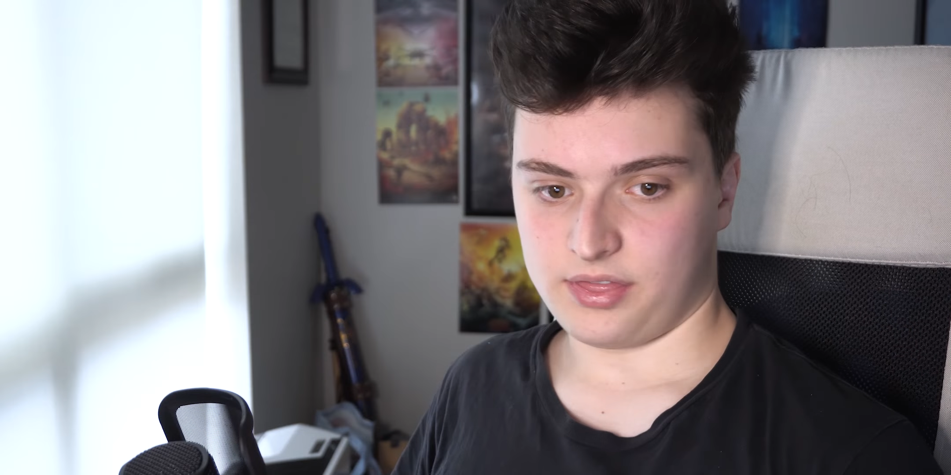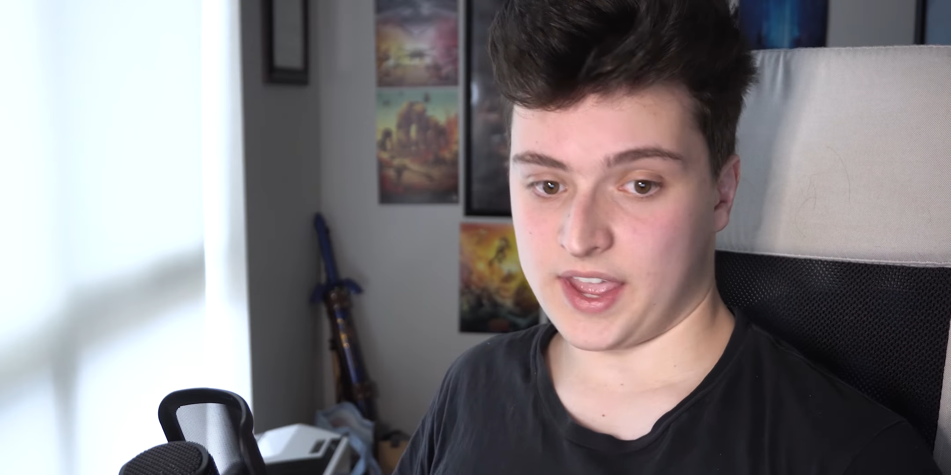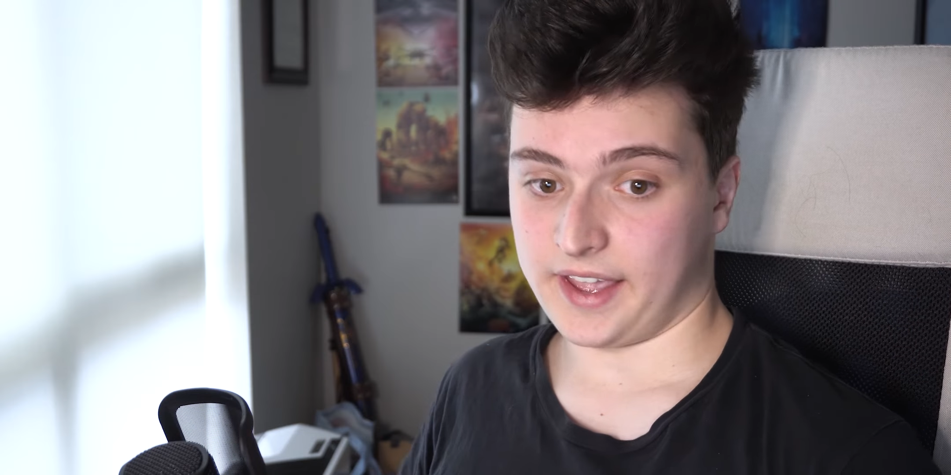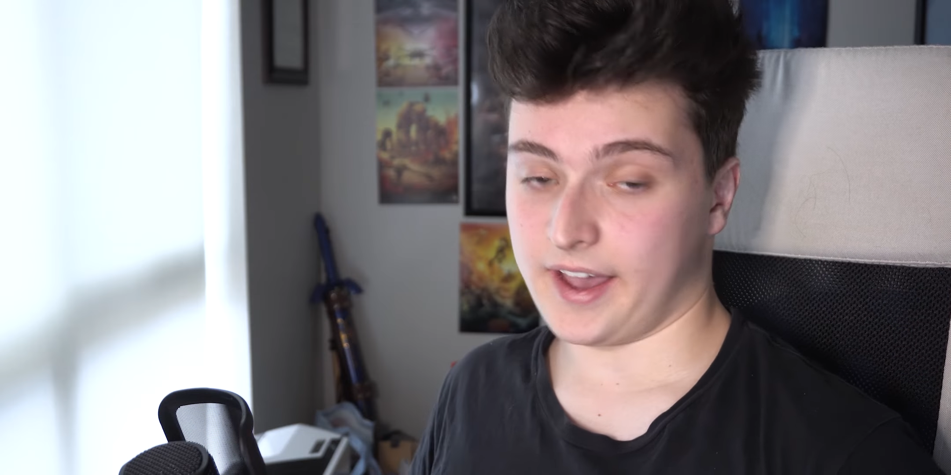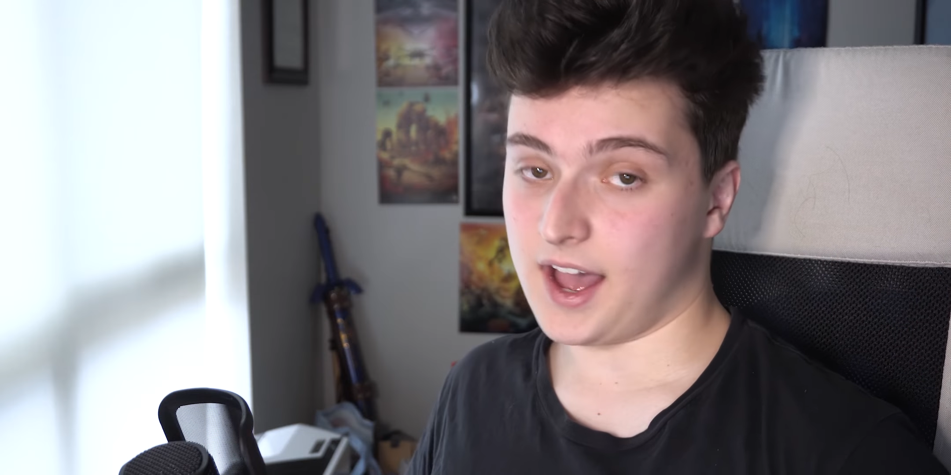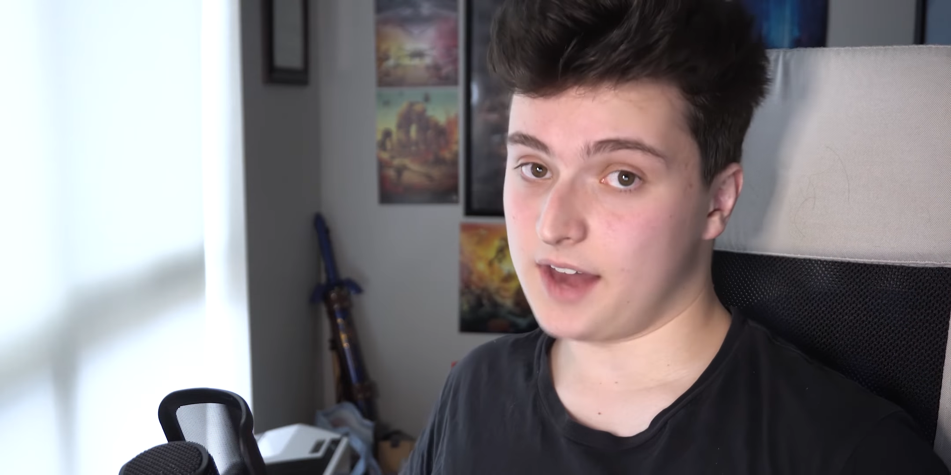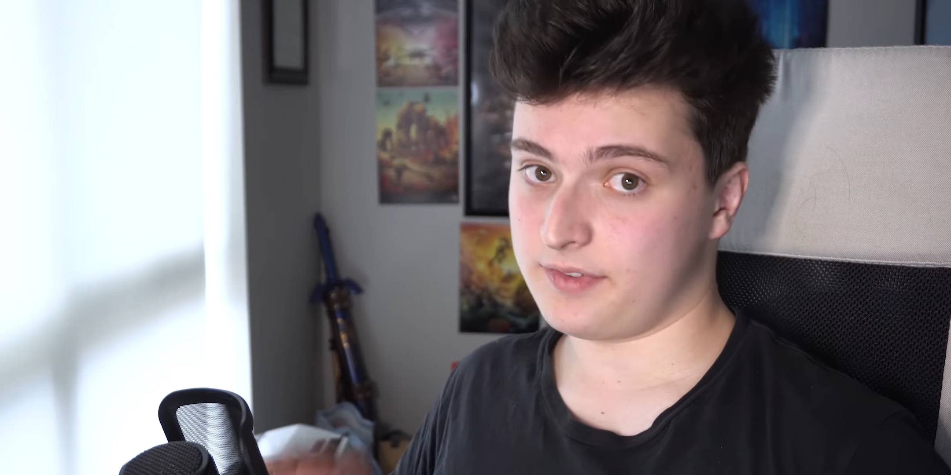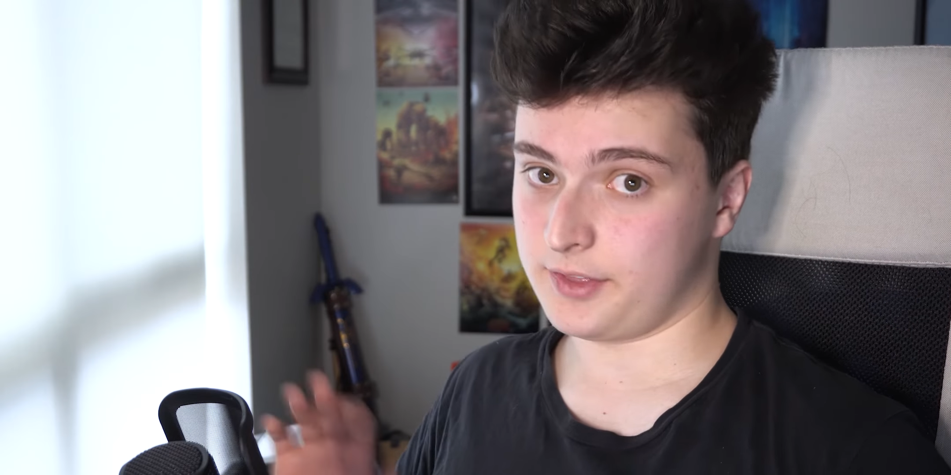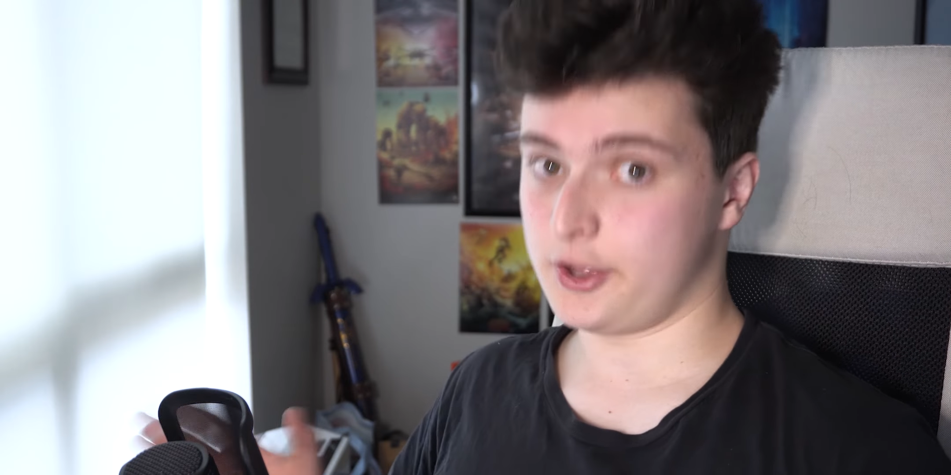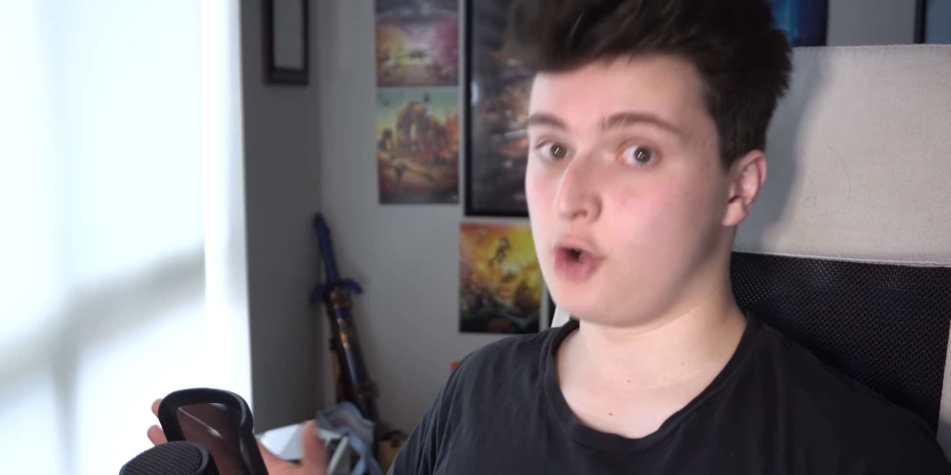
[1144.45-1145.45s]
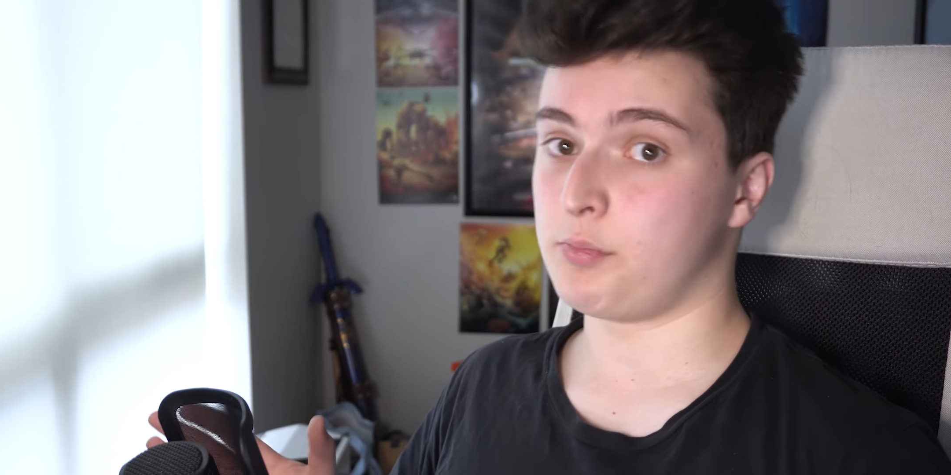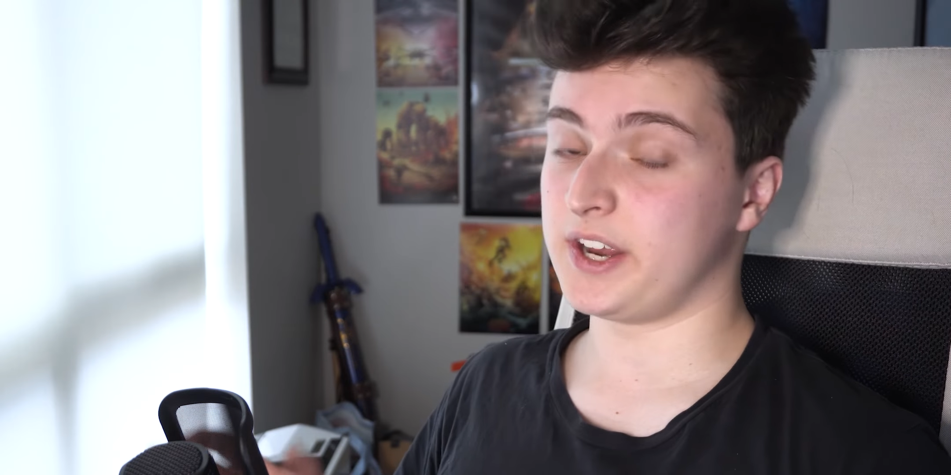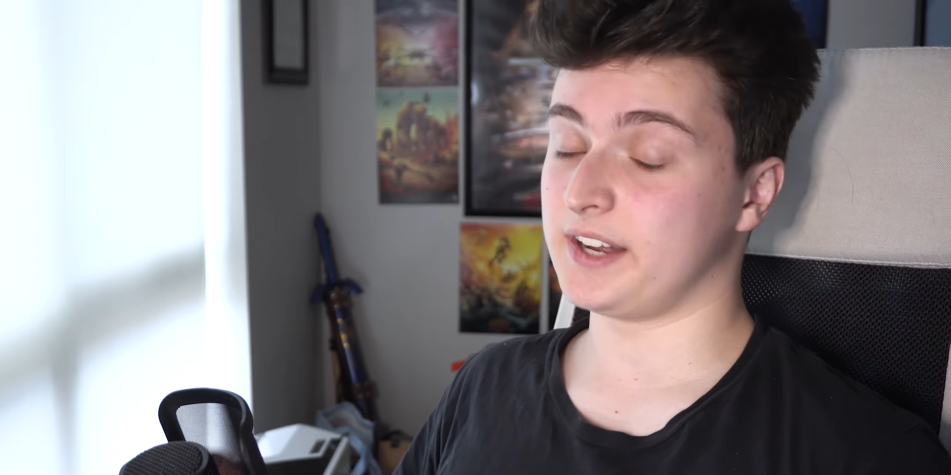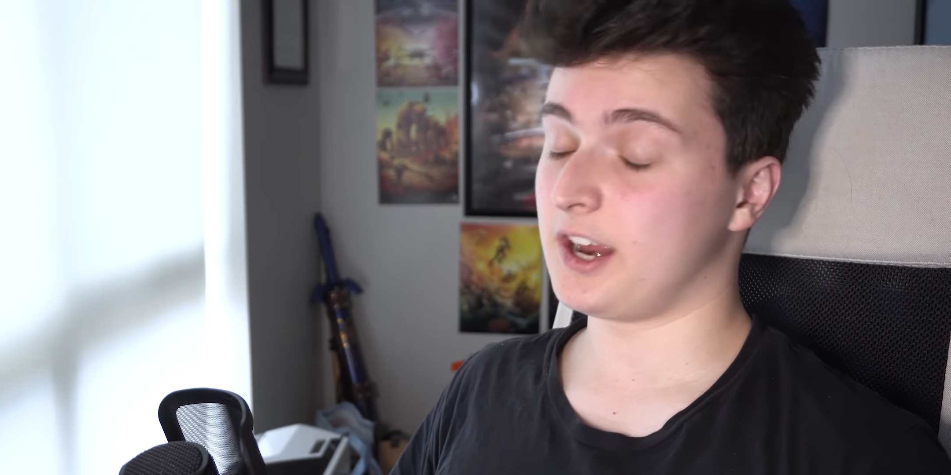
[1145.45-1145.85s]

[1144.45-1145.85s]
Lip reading: Thank God for the opening